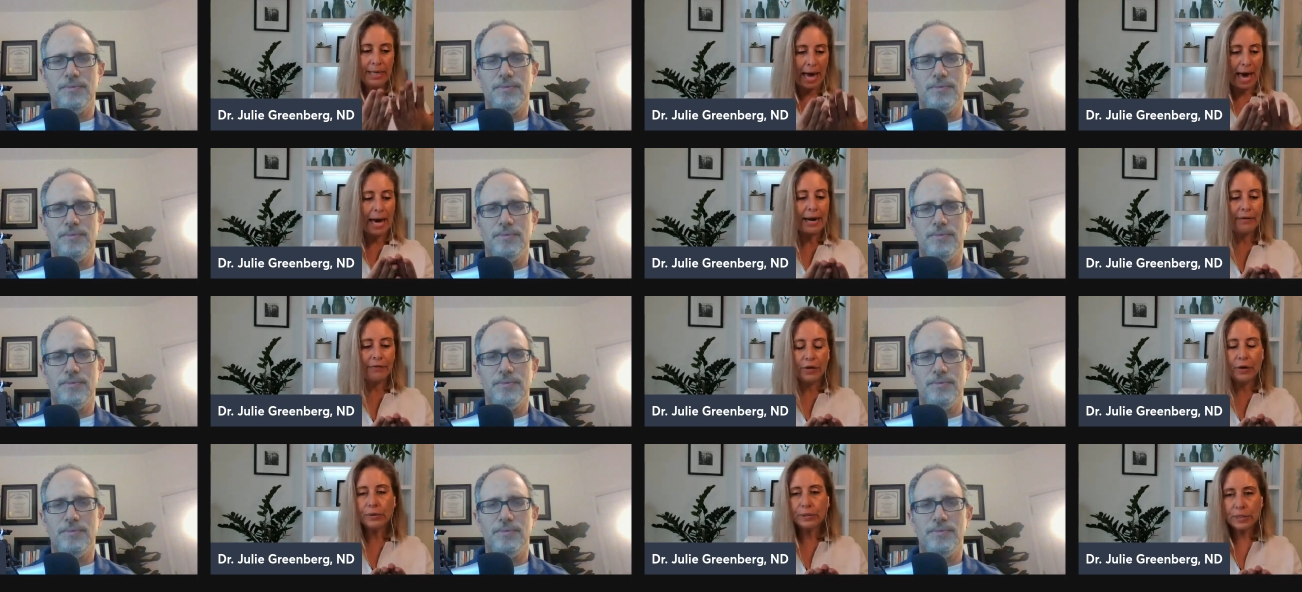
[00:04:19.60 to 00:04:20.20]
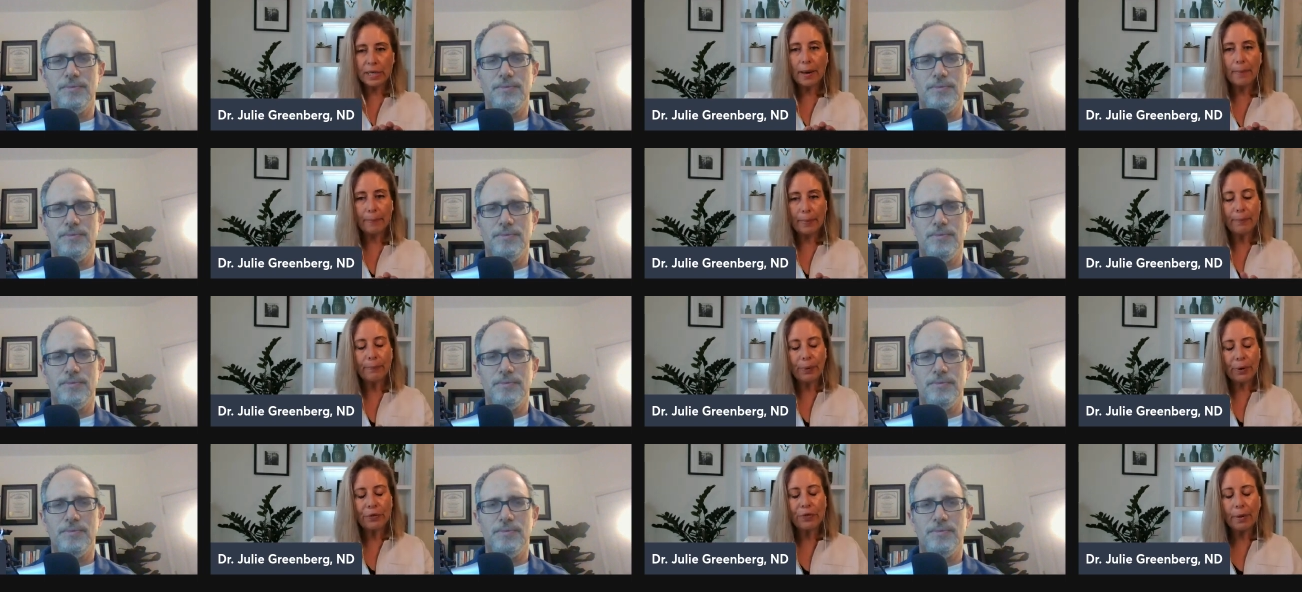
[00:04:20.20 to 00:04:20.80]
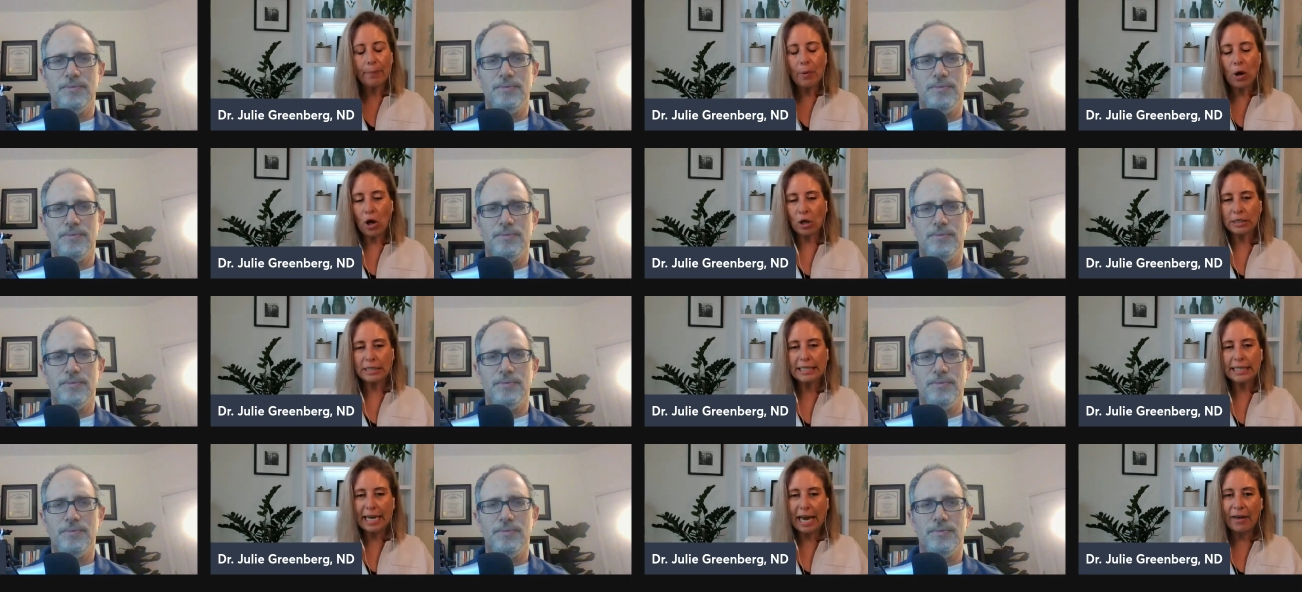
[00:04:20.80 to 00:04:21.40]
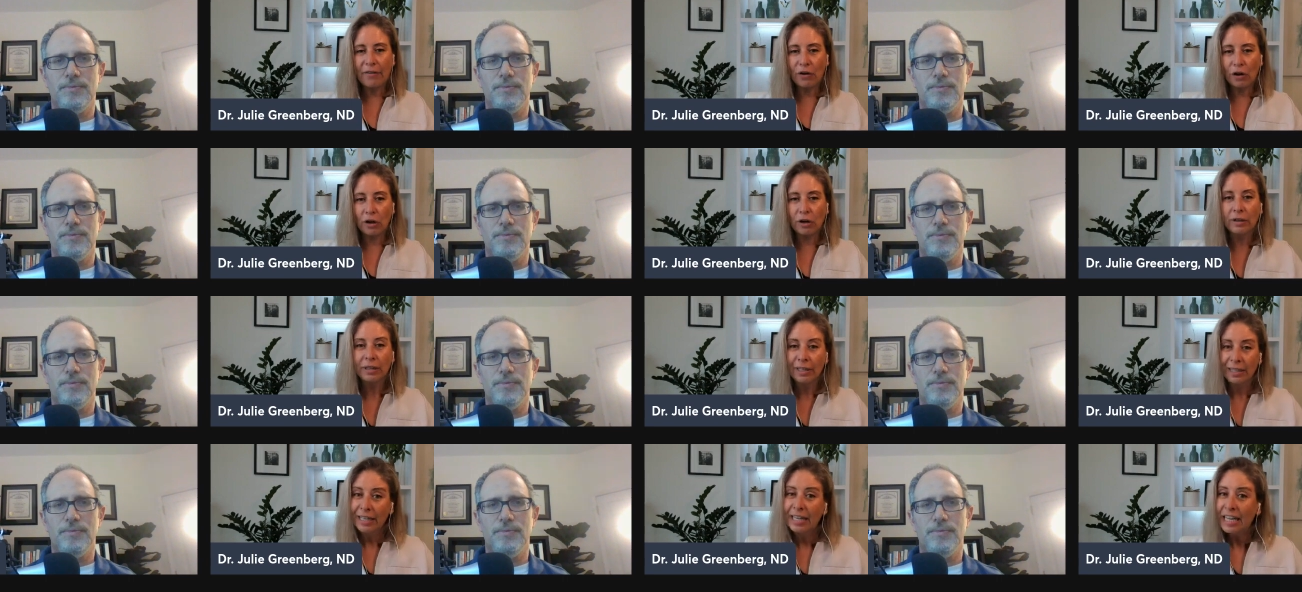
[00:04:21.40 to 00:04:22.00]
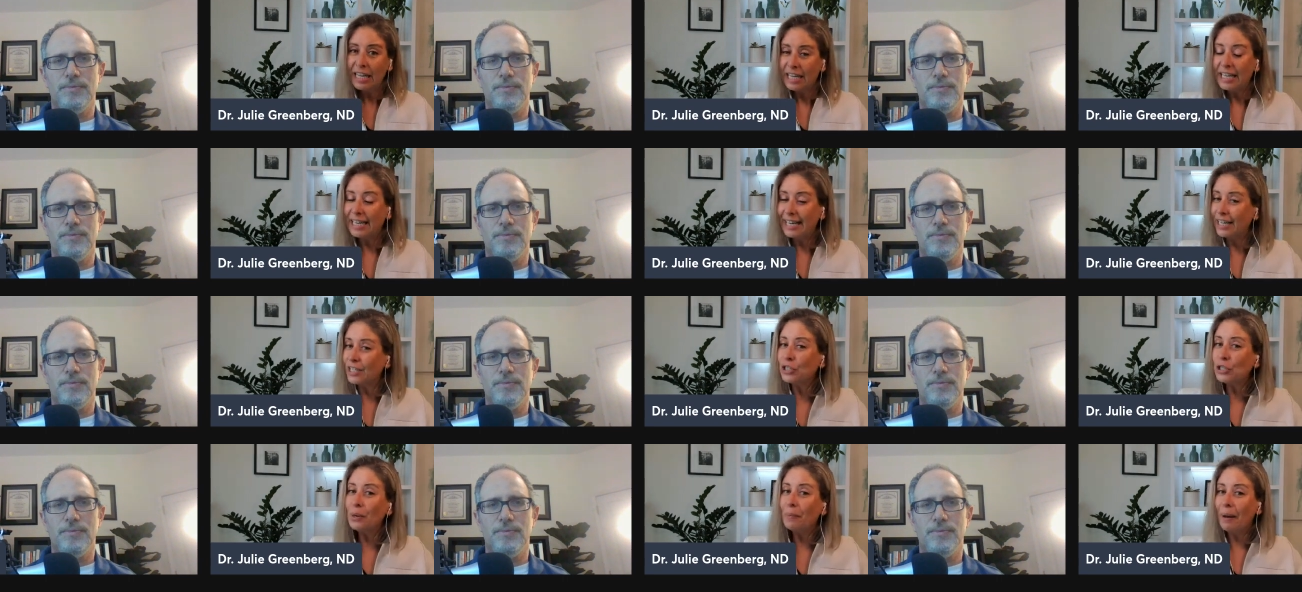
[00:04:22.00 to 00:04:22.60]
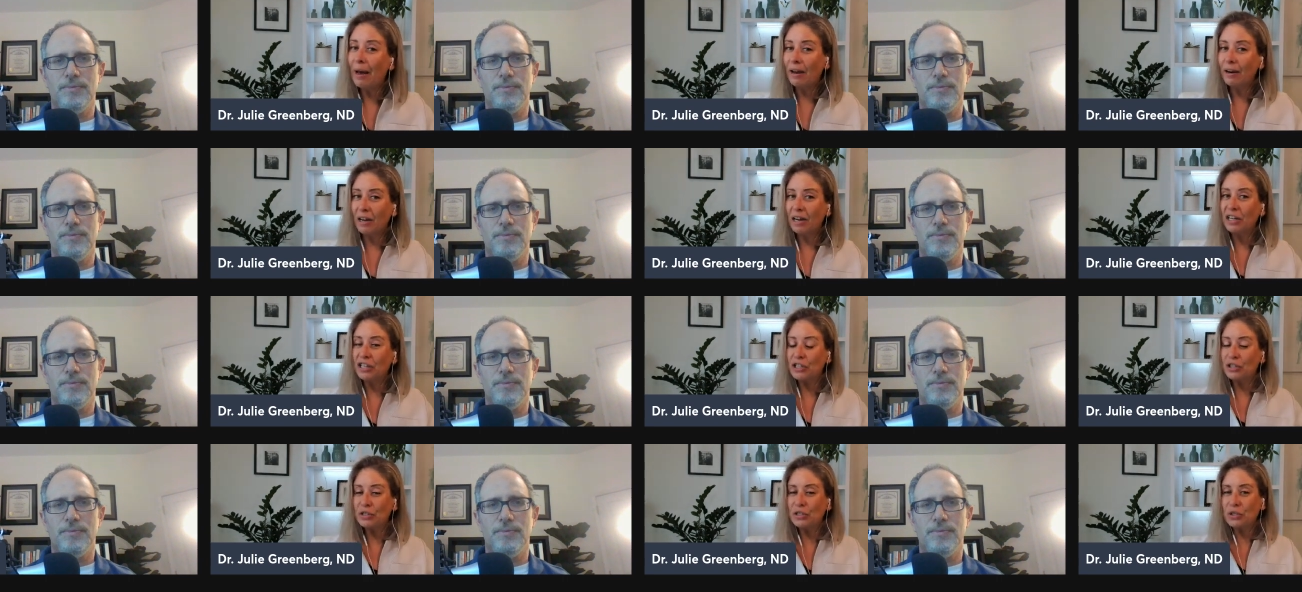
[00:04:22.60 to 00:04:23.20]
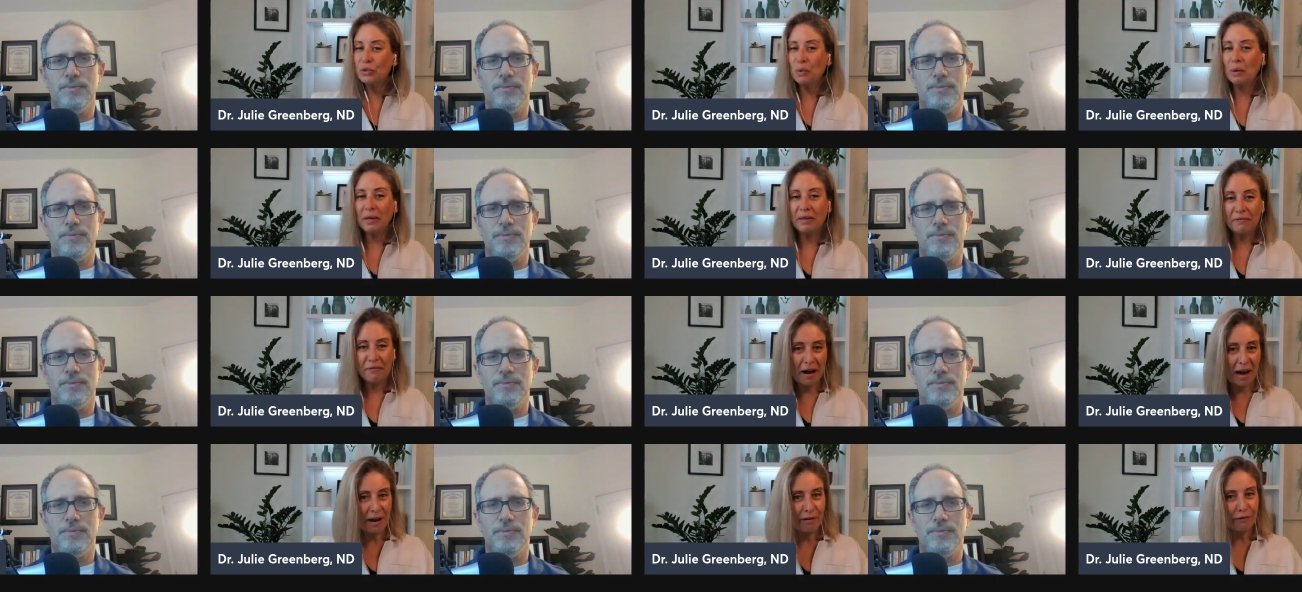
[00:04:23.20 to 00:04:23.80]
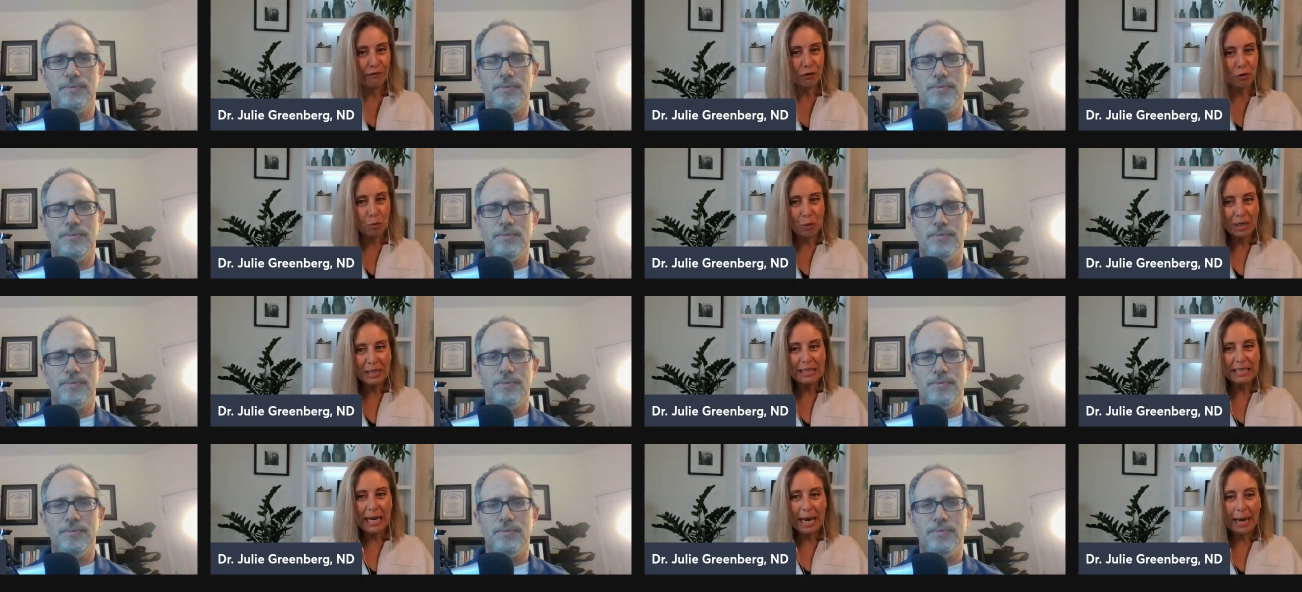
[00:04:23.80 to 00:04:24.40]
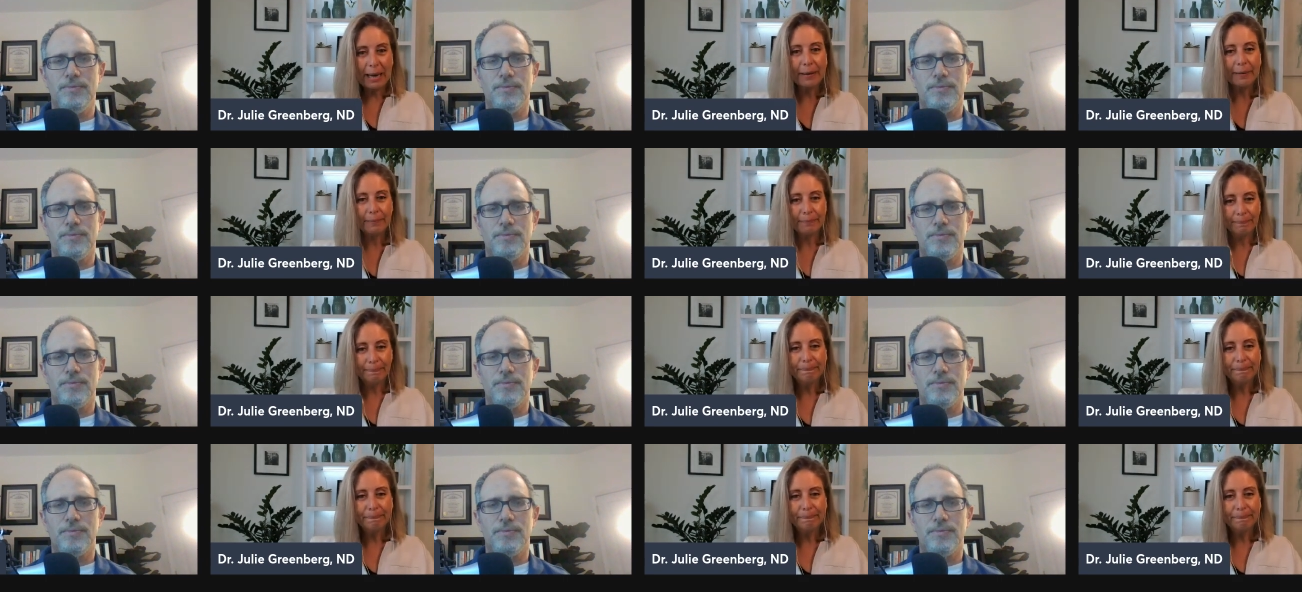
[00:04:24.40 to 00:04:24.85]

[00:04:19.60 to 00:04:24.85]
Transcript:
Speaker 1: added those up and put them all together, you get to about 125 for one day.